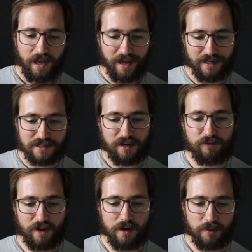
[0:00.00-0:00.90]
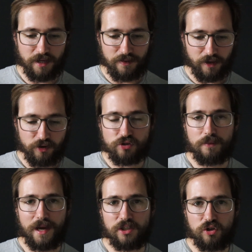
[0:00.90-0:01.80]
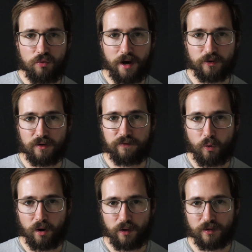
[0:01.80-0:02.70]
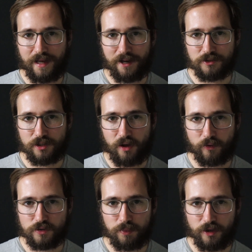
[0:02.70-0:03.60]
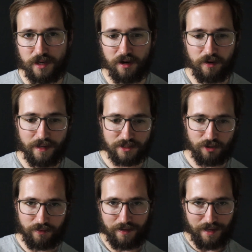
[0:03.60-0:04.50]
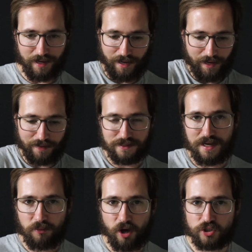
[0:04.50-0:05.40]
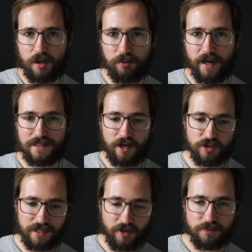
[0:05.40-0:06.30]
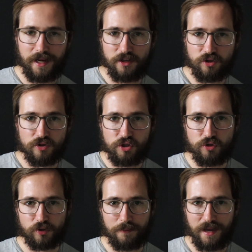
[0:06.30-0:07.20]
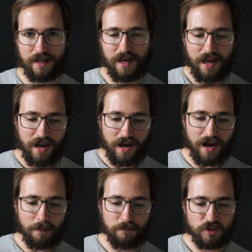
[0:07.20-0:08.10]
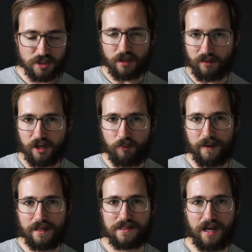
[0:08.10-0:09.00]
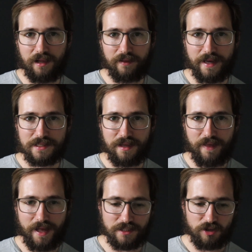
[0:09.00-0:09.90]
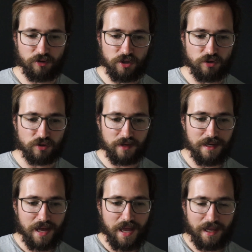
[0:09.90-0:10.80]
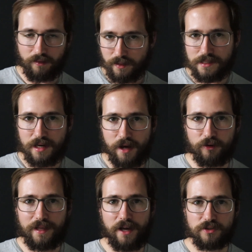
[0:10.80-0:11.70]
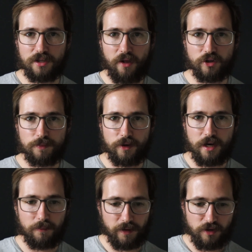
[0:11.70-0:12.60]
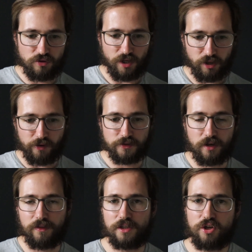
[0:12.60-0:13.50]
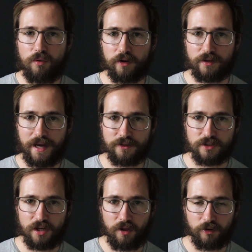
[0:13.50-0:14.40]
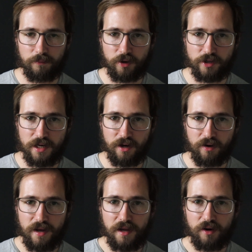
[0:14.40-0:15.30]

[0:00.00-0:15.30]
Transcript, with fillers: and it's going to vary, but they'll usually make $200,000 to $400,000 per year. And so again, same logic applies there. Sales managers usually make just a little bit less than that. So usually at least $100,000 per year, but usually closer to the $200,000 per year